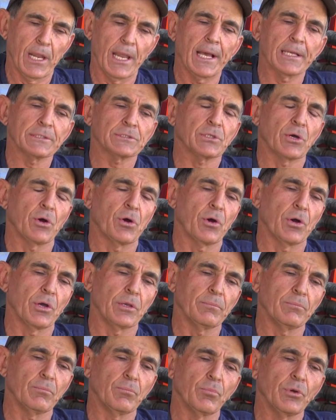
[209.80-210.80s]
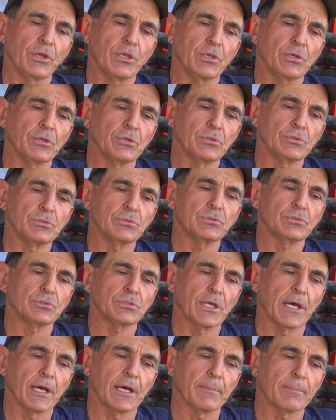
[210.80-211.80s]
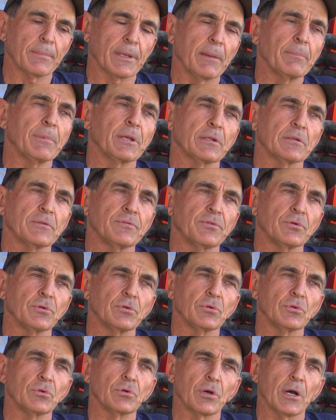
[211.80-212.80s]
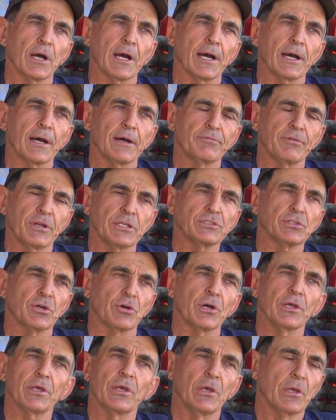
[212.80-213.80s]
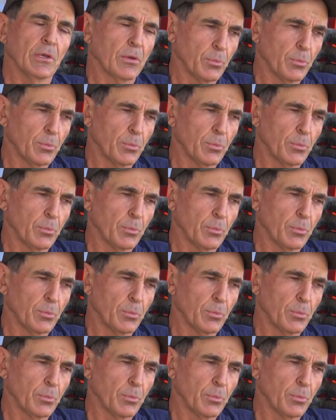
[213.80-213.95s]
the last time we used chemical for French eye,